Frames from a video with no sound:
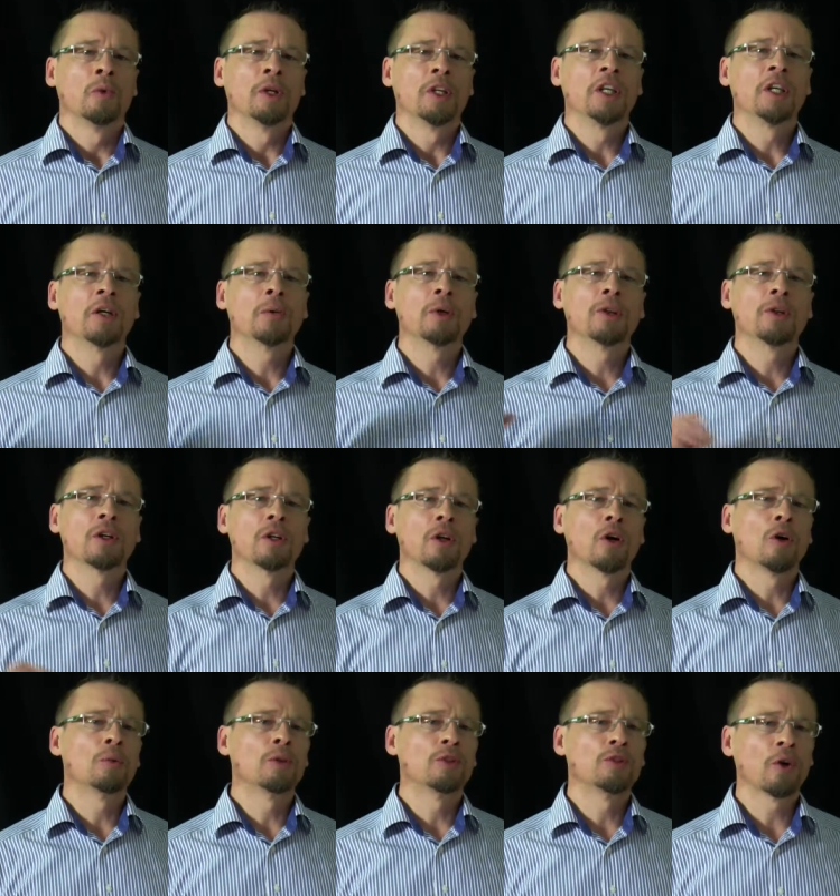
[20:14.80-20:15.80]
We're here with the
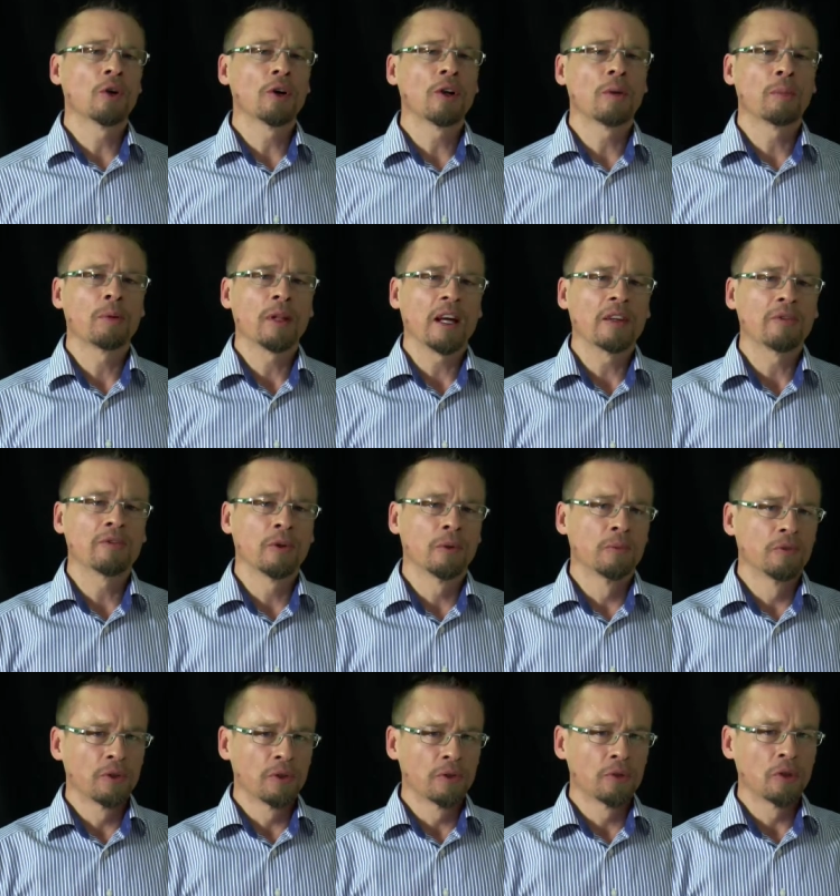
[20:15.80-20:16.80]
Global Donor
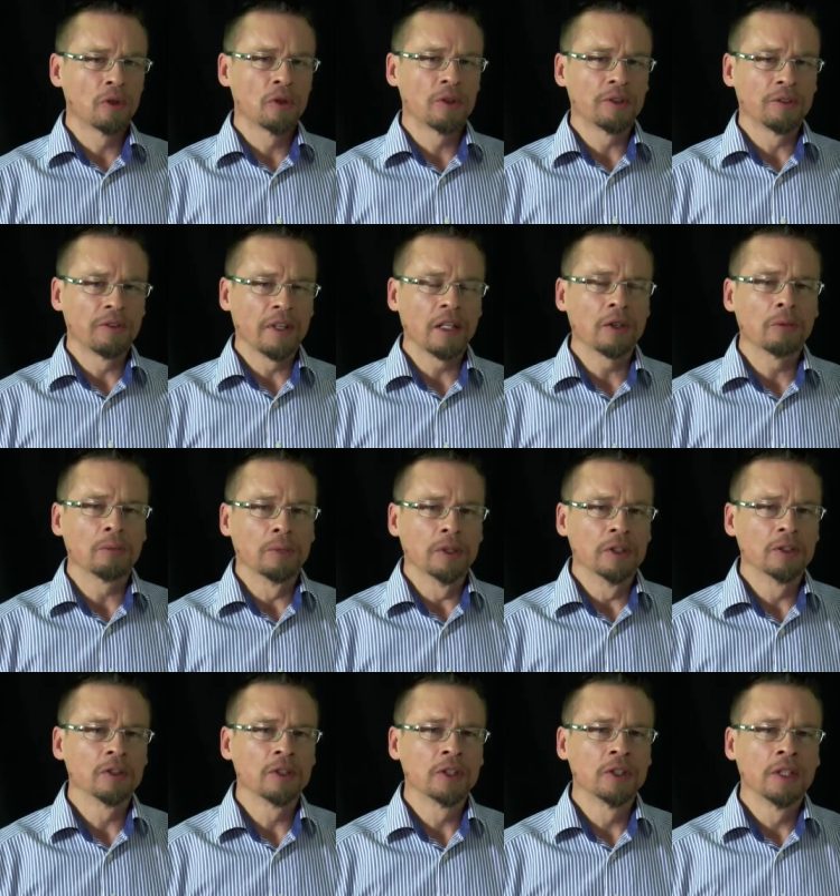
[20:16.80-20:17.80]
Platform for Rural
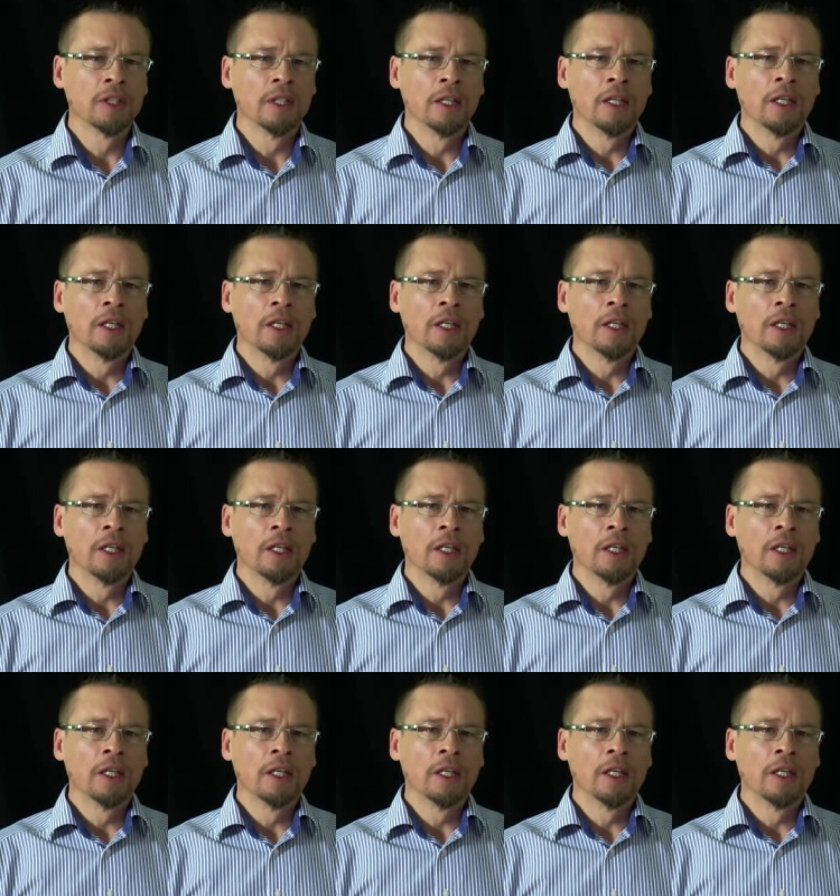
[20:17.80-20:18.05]
Development,